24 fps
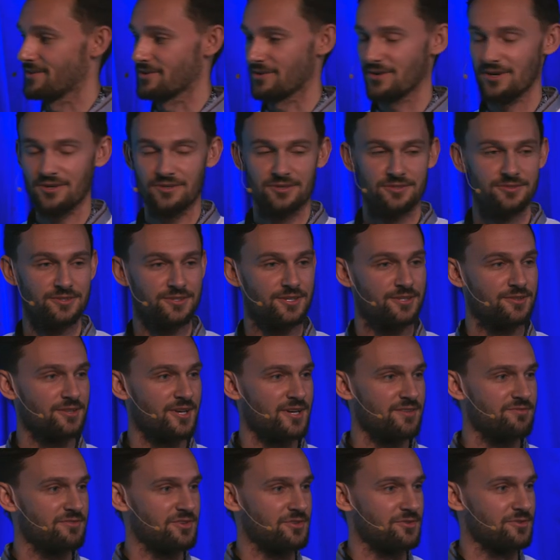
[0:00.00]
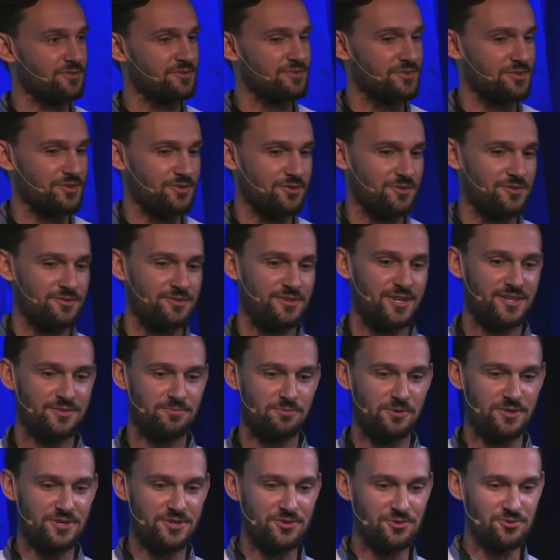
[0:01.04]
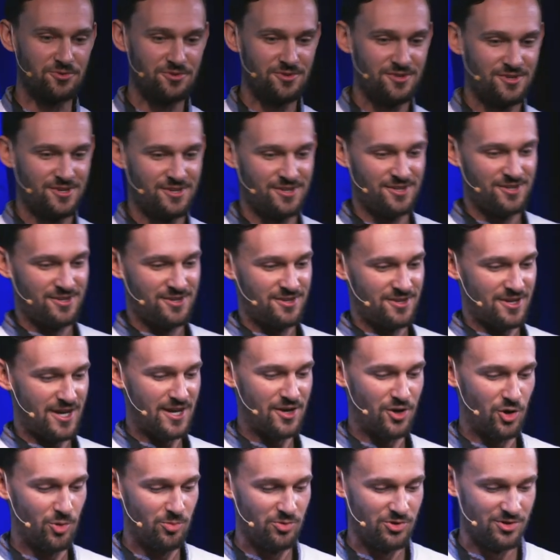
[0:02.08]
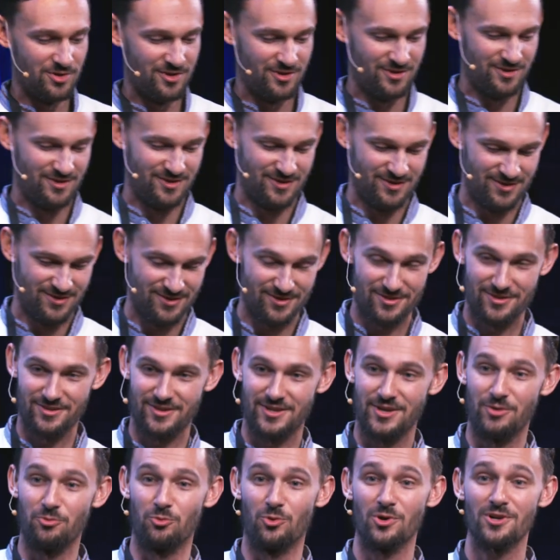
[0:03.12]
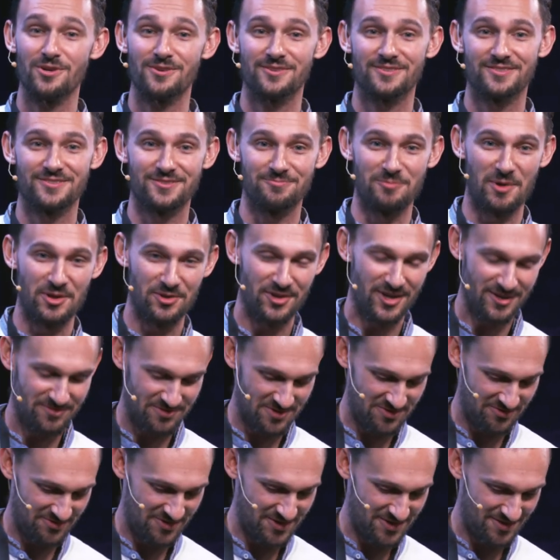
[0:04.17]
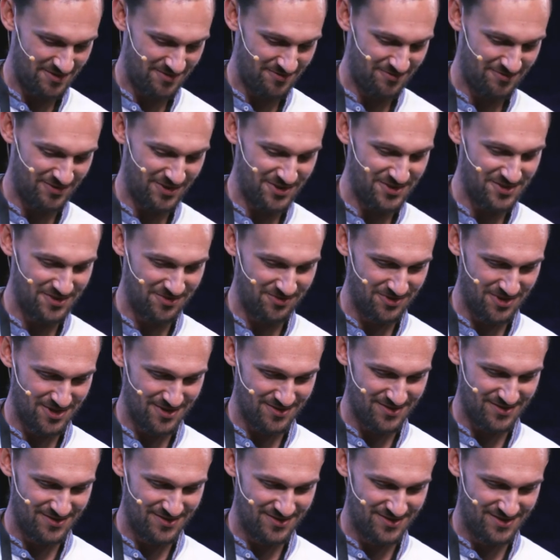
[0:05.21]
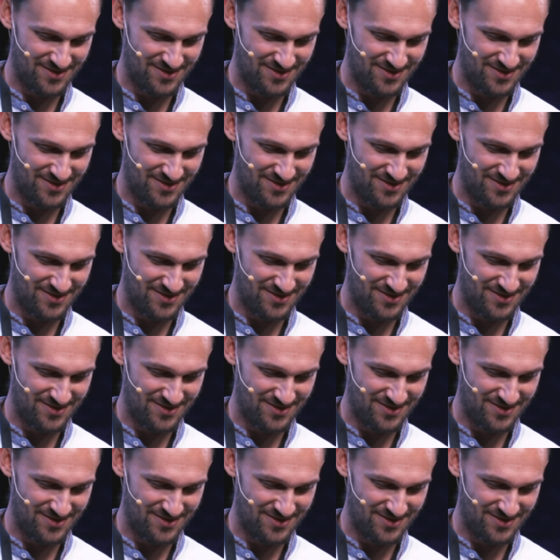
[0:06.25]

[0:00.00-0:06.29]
they're all in live view, so that's pretty cool. I hope it works. My live view function worked.